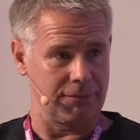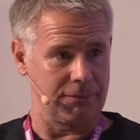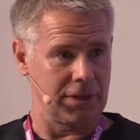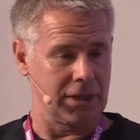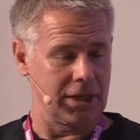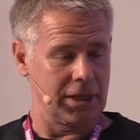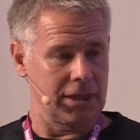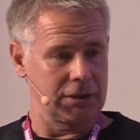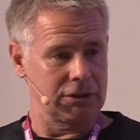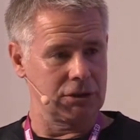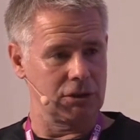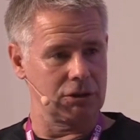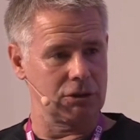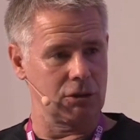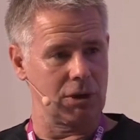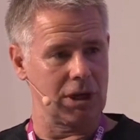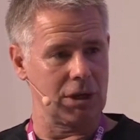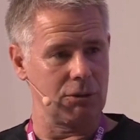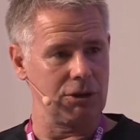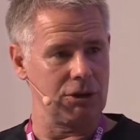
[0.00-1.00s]
Mm-hmm.
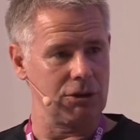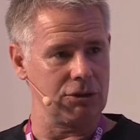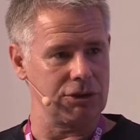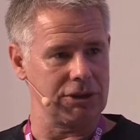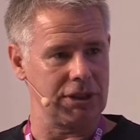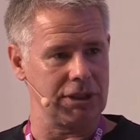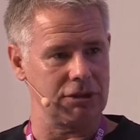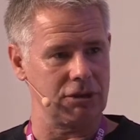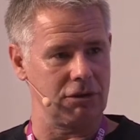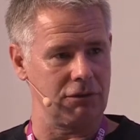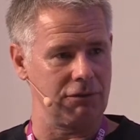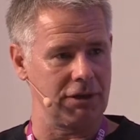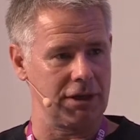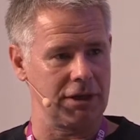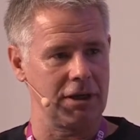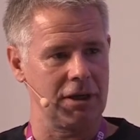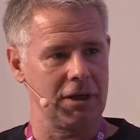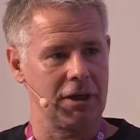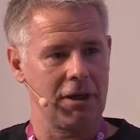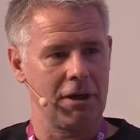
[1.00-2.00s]
So how do you see sort of
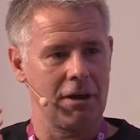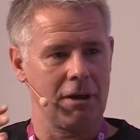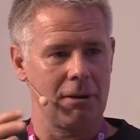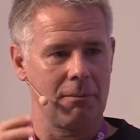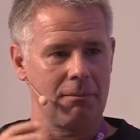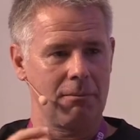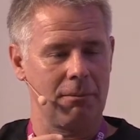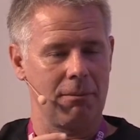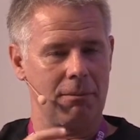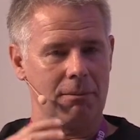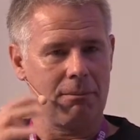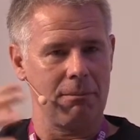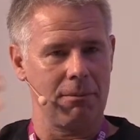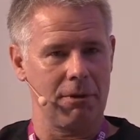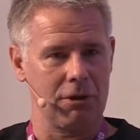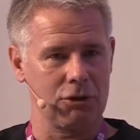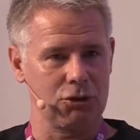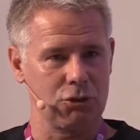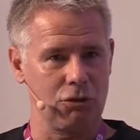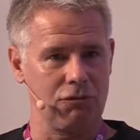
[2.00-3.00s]
like,
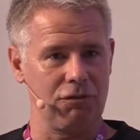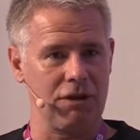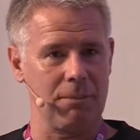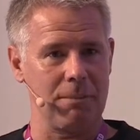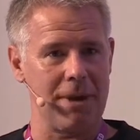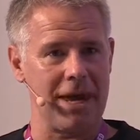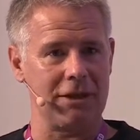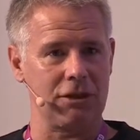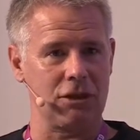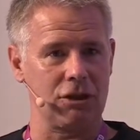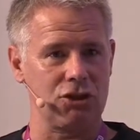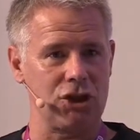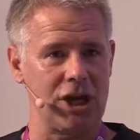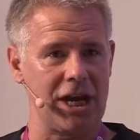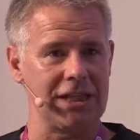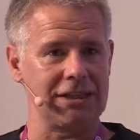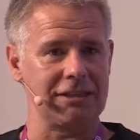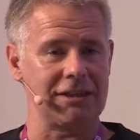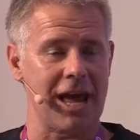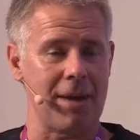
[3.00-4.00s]
should we make the
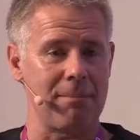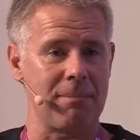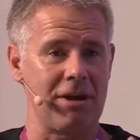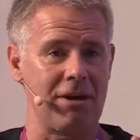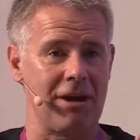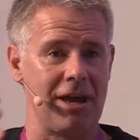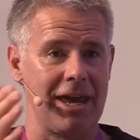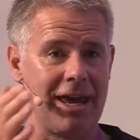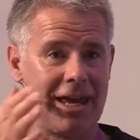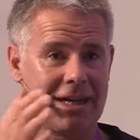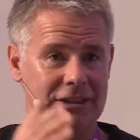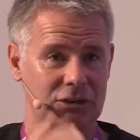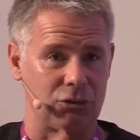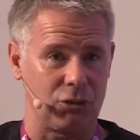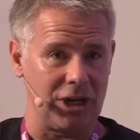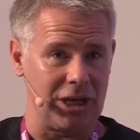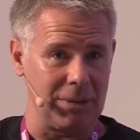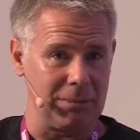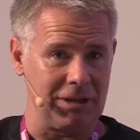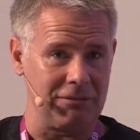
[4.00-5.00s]
change happen
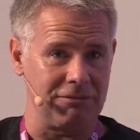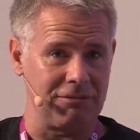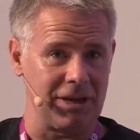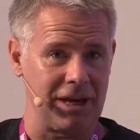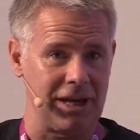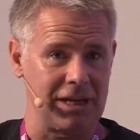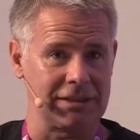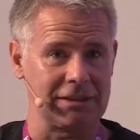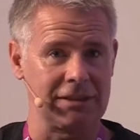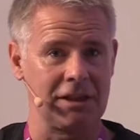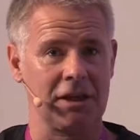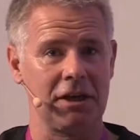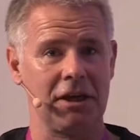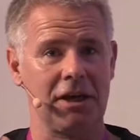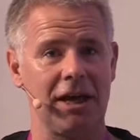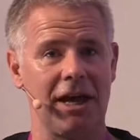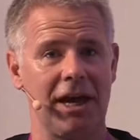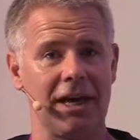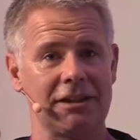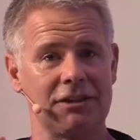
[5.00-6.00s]
extremely fast,
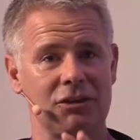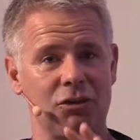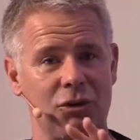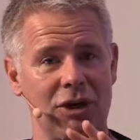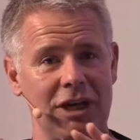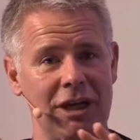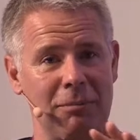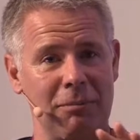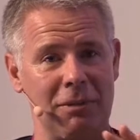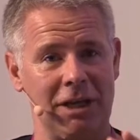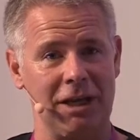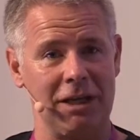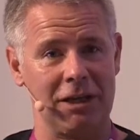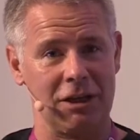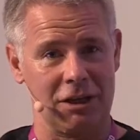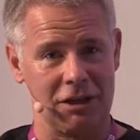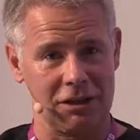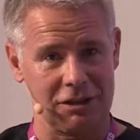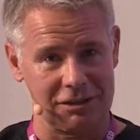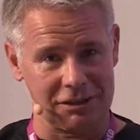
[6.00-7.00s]

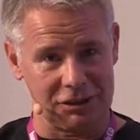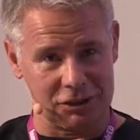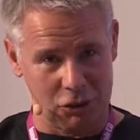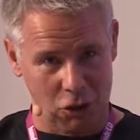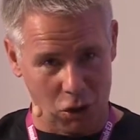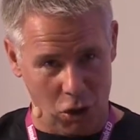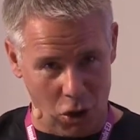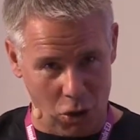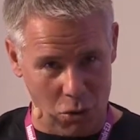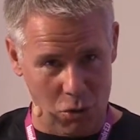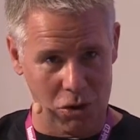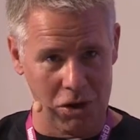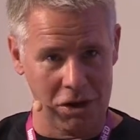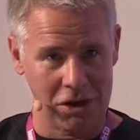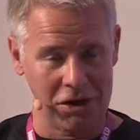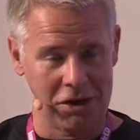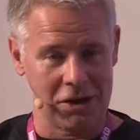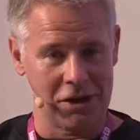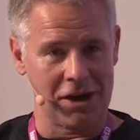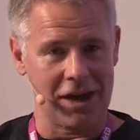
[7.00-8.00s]
extremely slow?
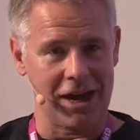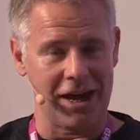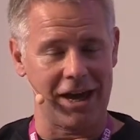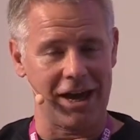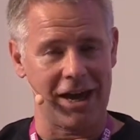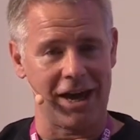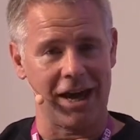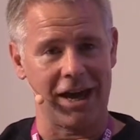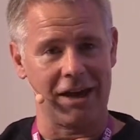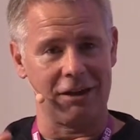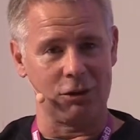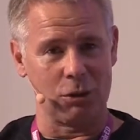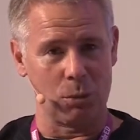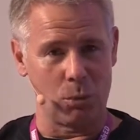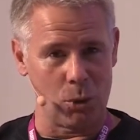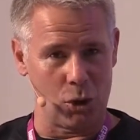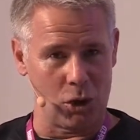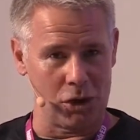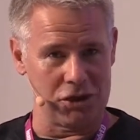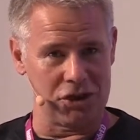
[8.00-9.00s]
The
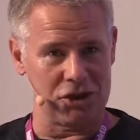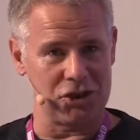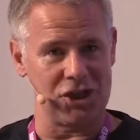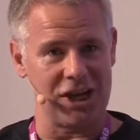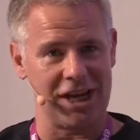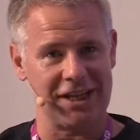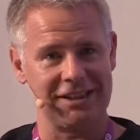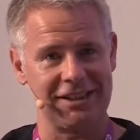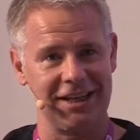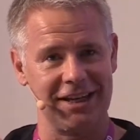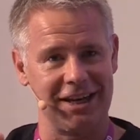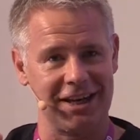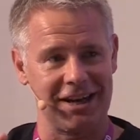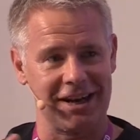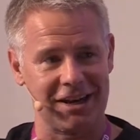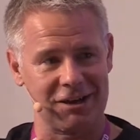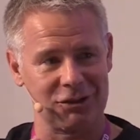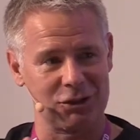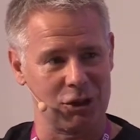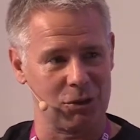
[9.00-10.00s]
world is changing
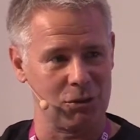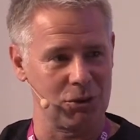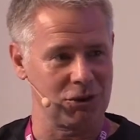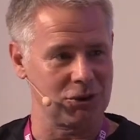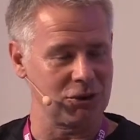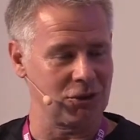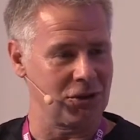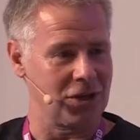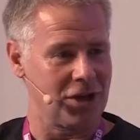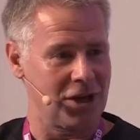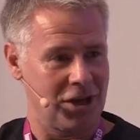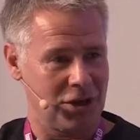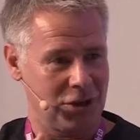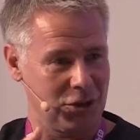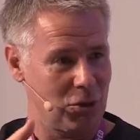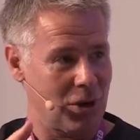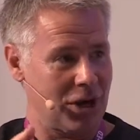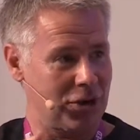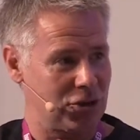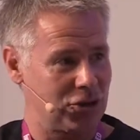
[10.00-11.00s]
and so on. So
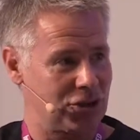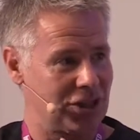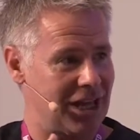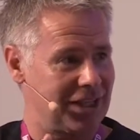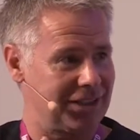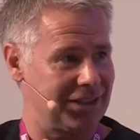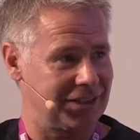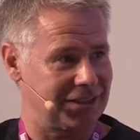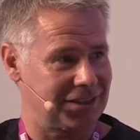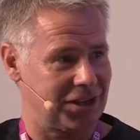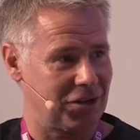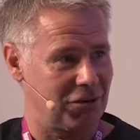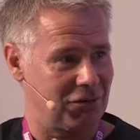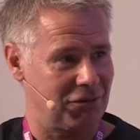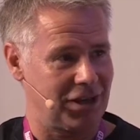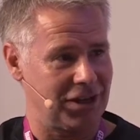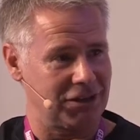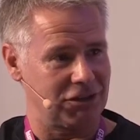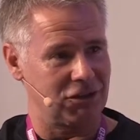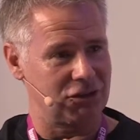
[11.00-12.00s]
you understand this kind of
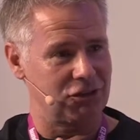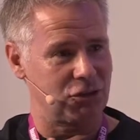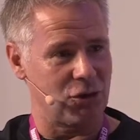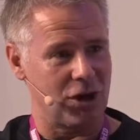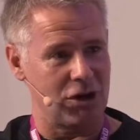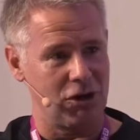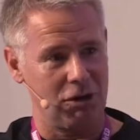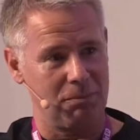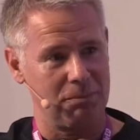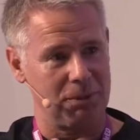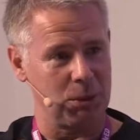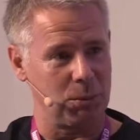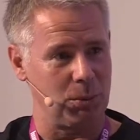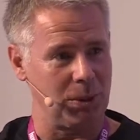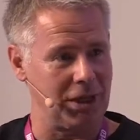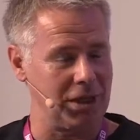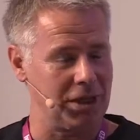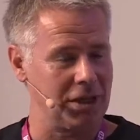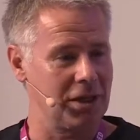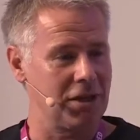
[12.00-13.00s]
like the struggle
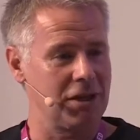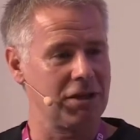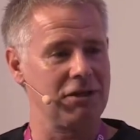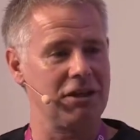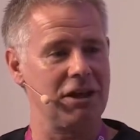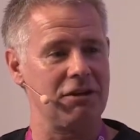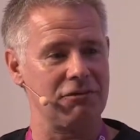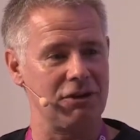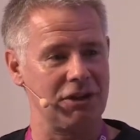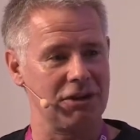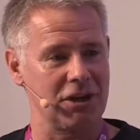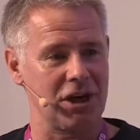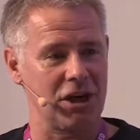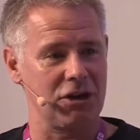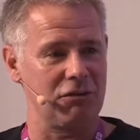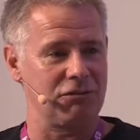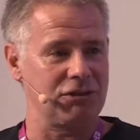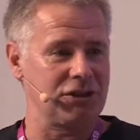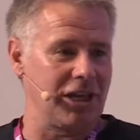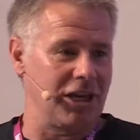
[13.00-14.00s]
between different
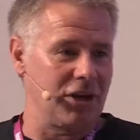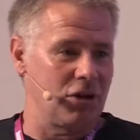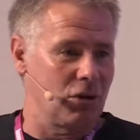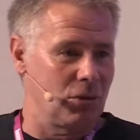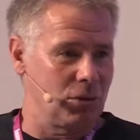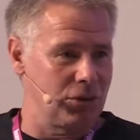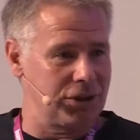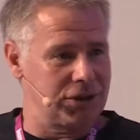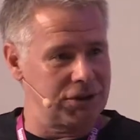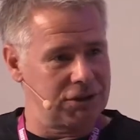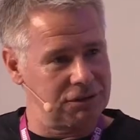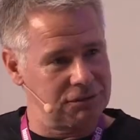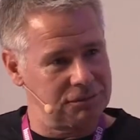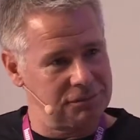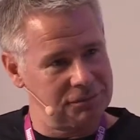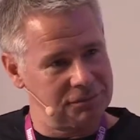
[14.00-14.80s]
kind of stakeholders.